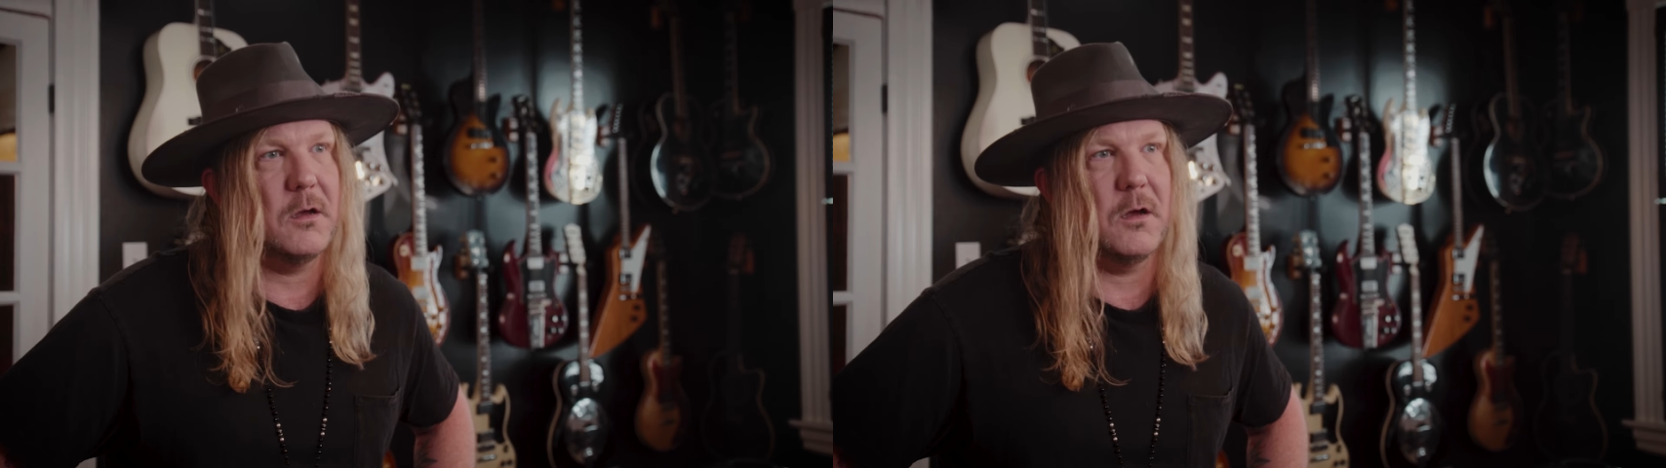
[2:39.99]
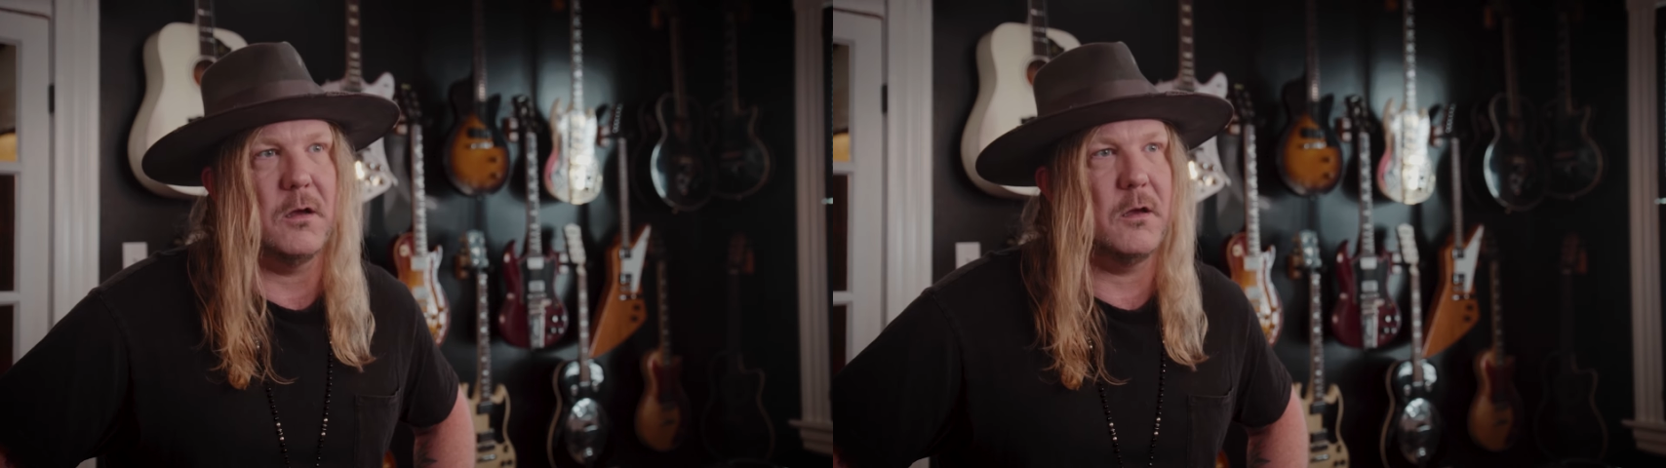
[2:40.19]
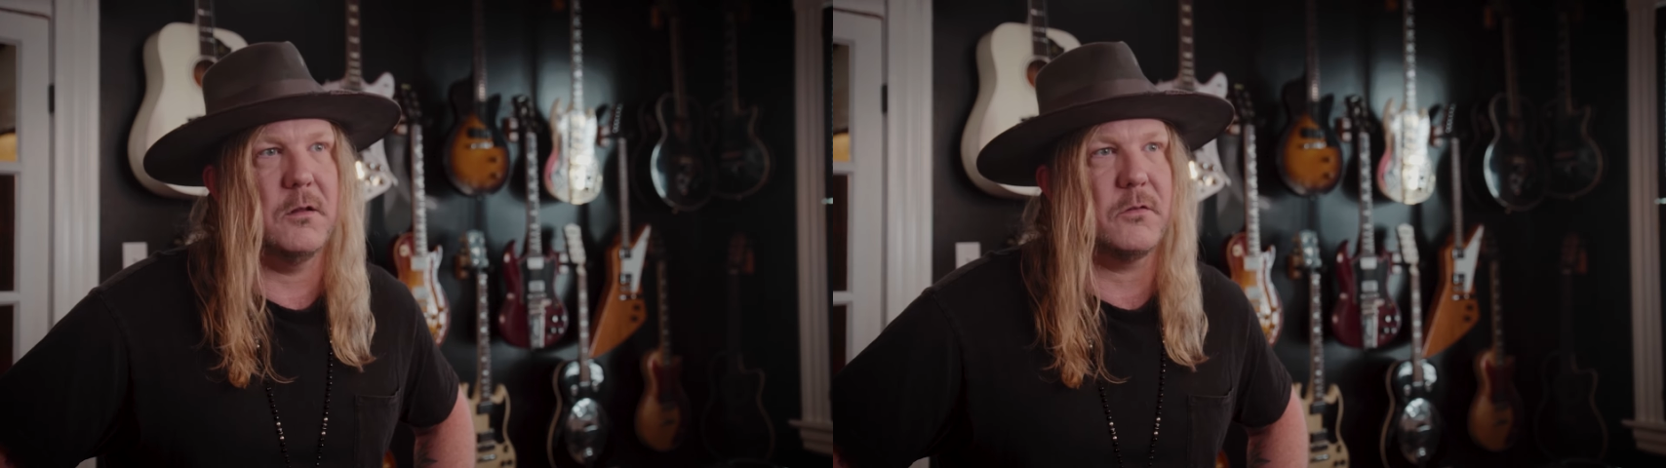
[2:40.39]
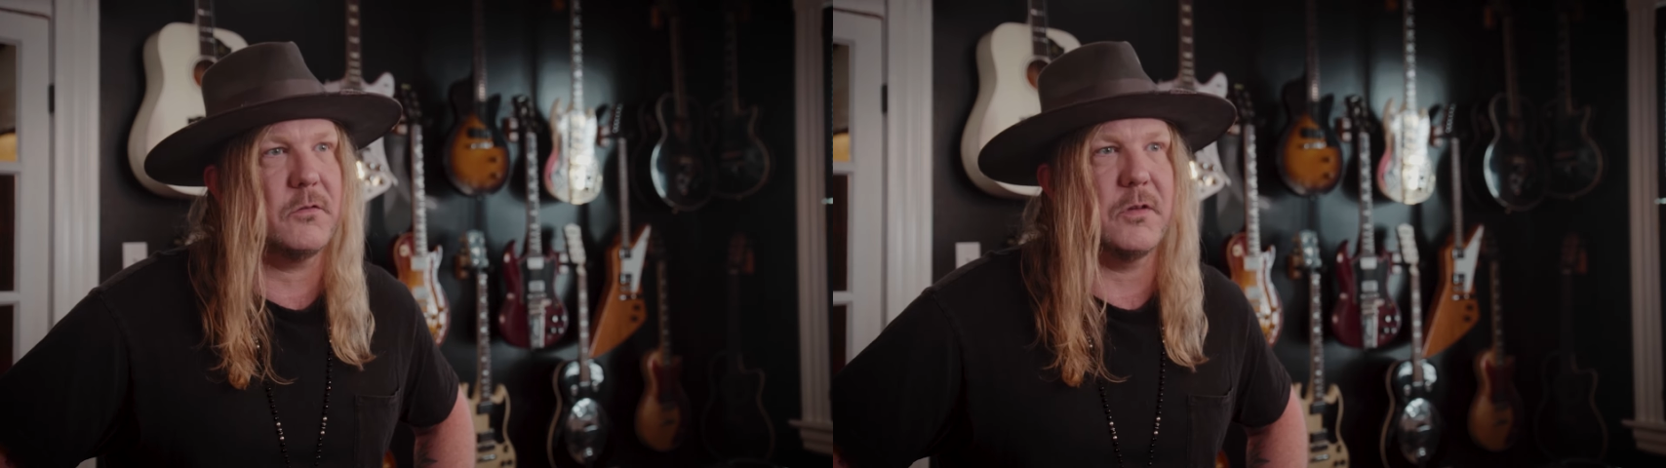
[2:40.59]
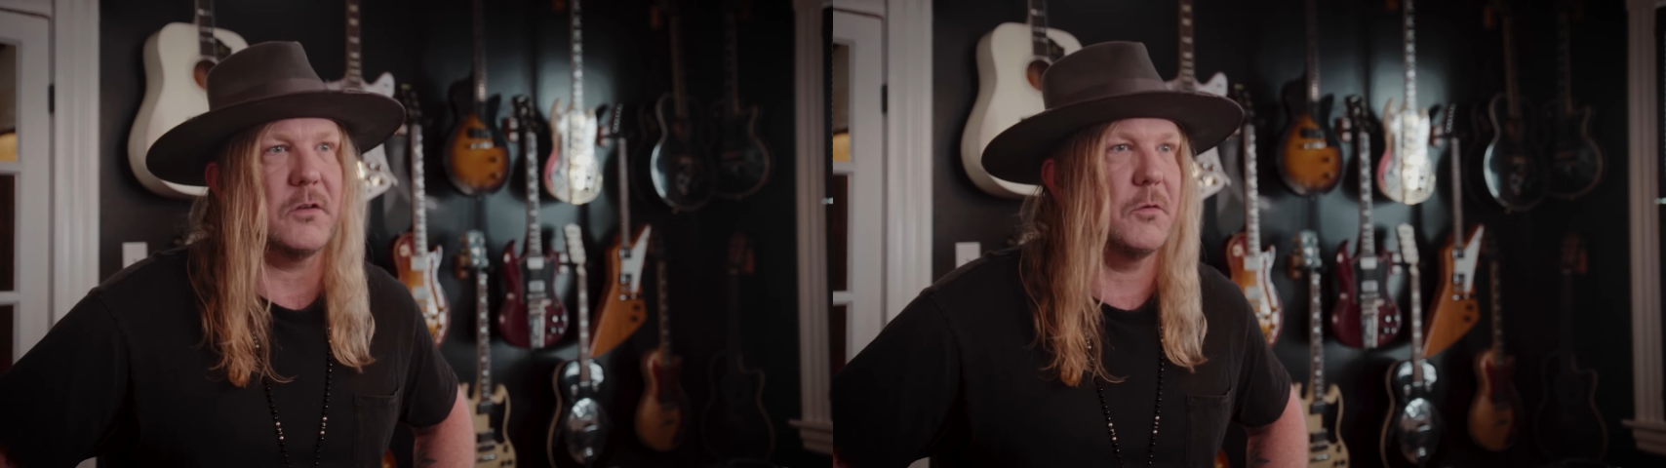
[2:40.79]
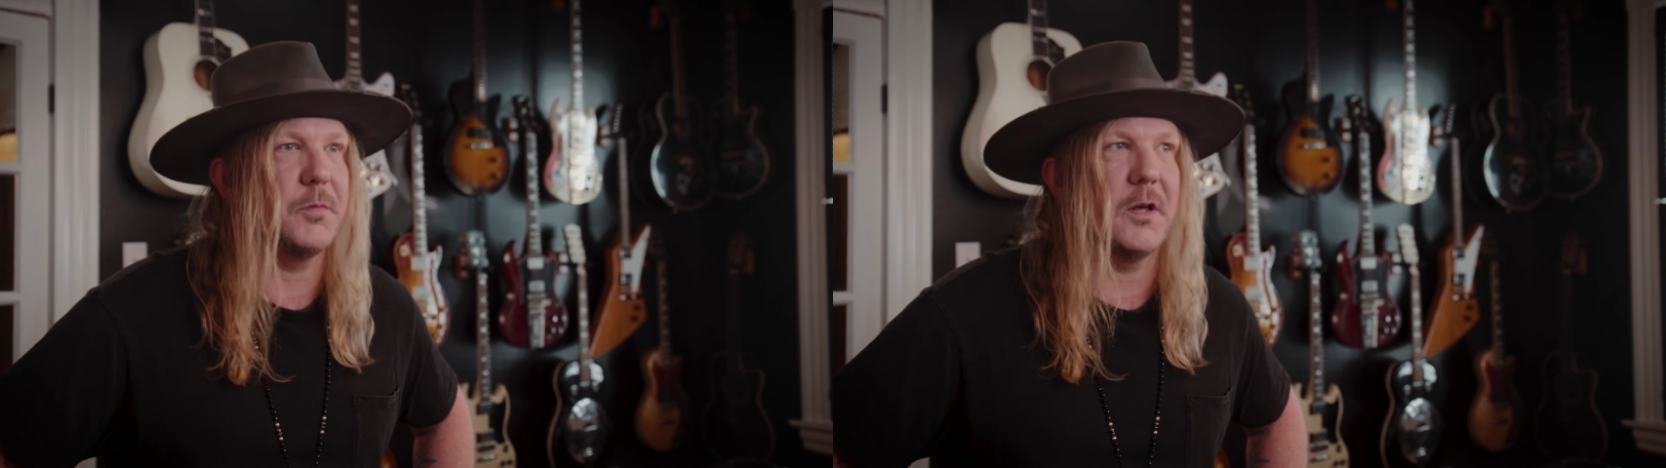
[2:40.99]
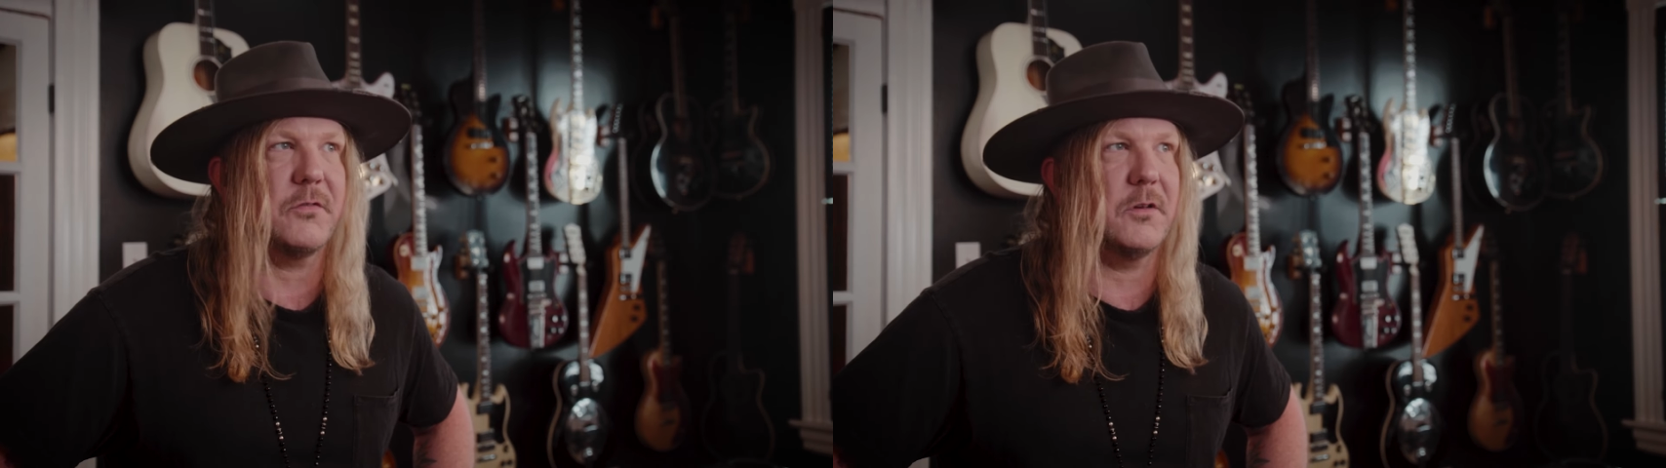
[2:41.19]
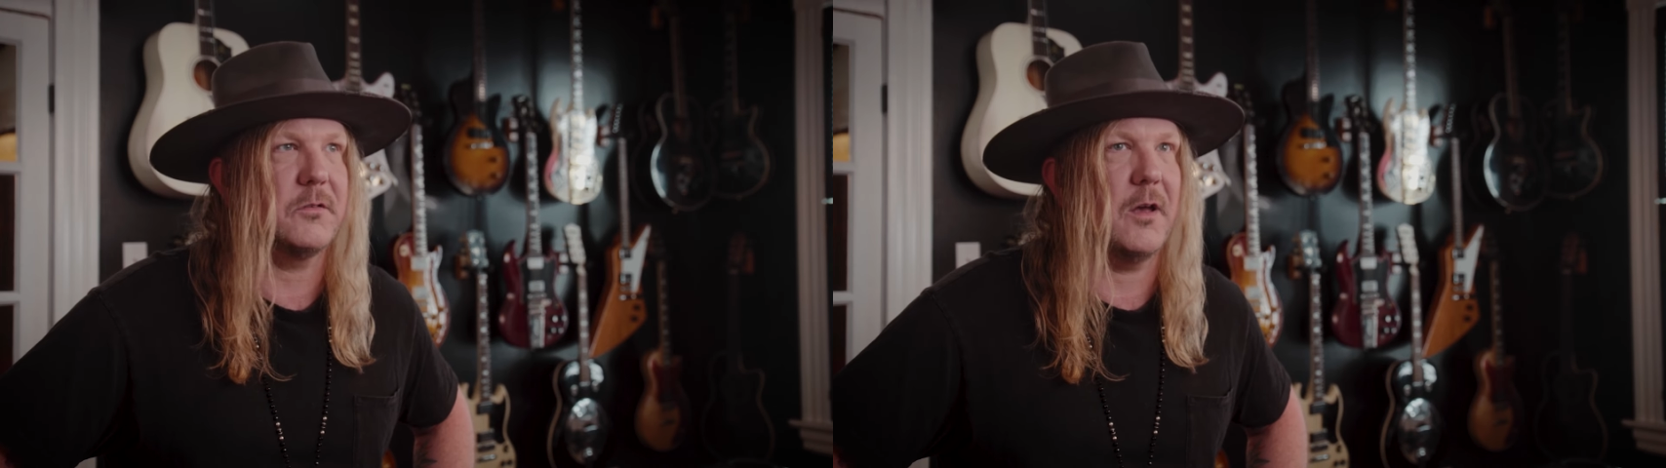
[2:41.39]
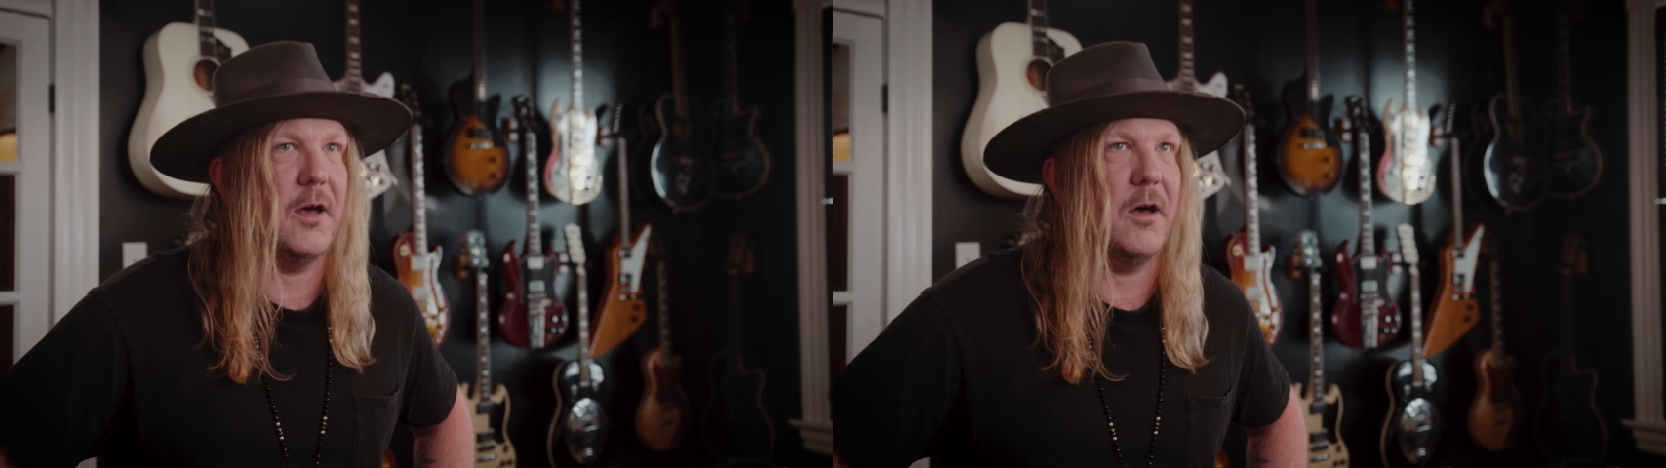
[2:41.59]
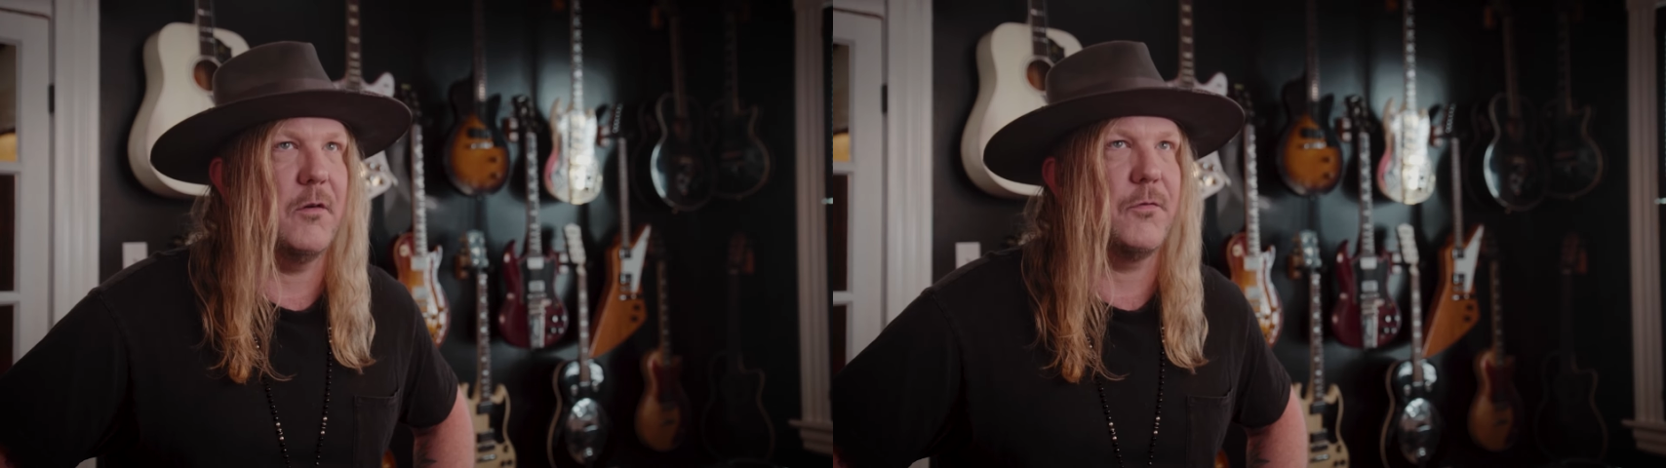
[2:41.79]
It's such a blessing to
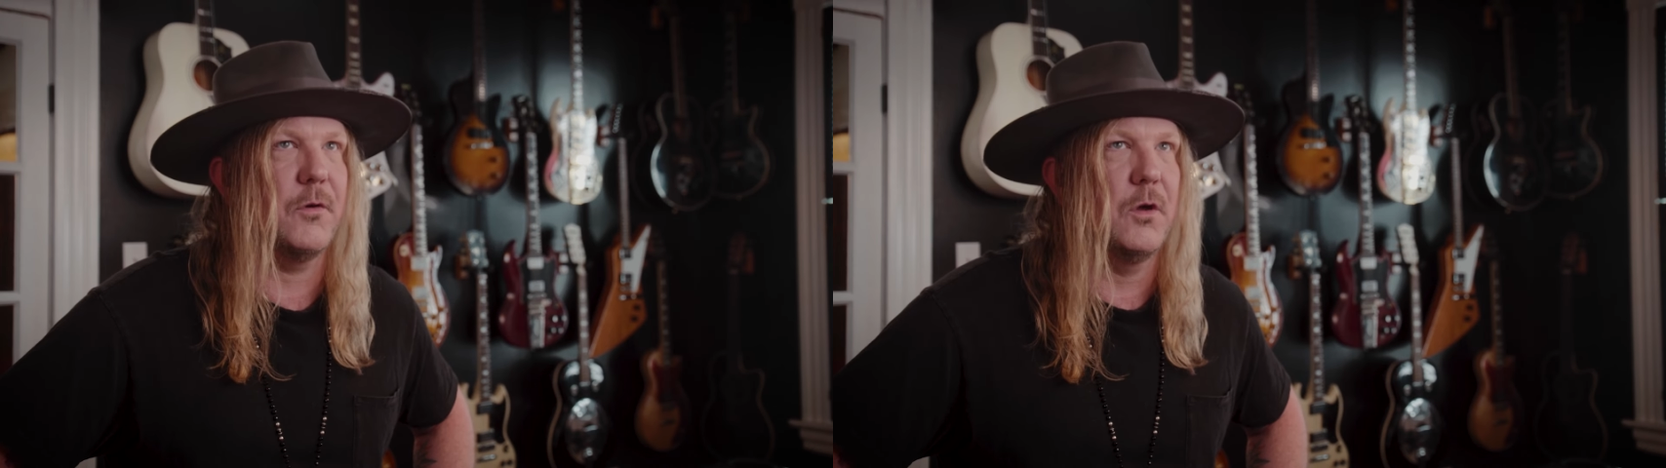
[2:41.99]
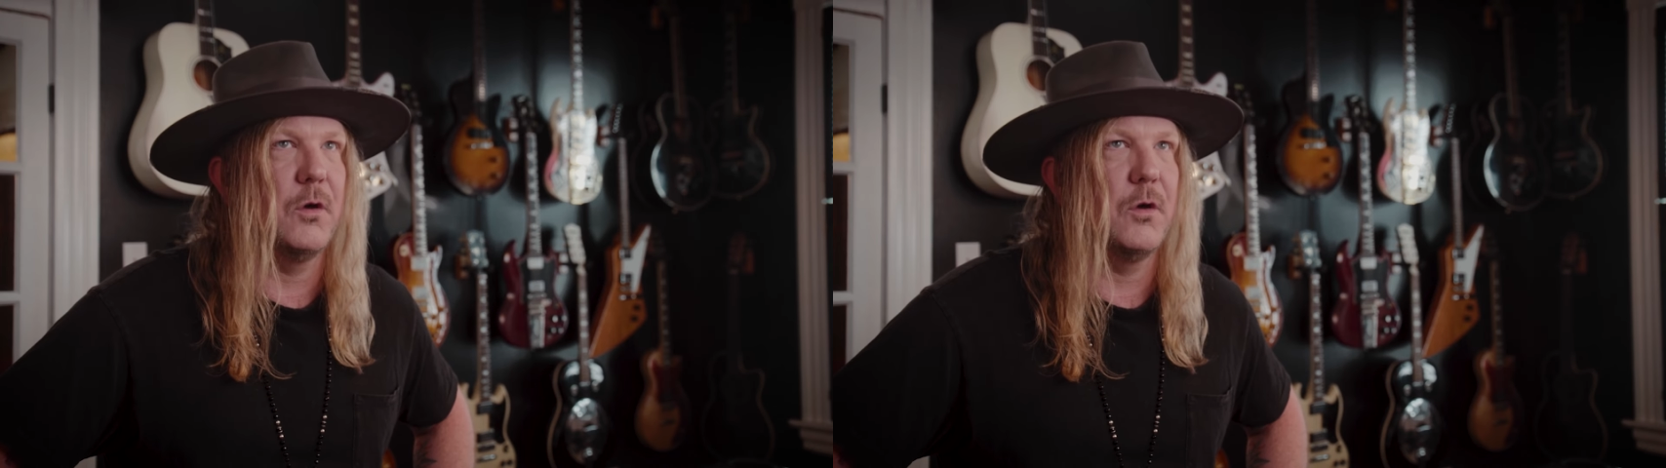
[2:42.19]
have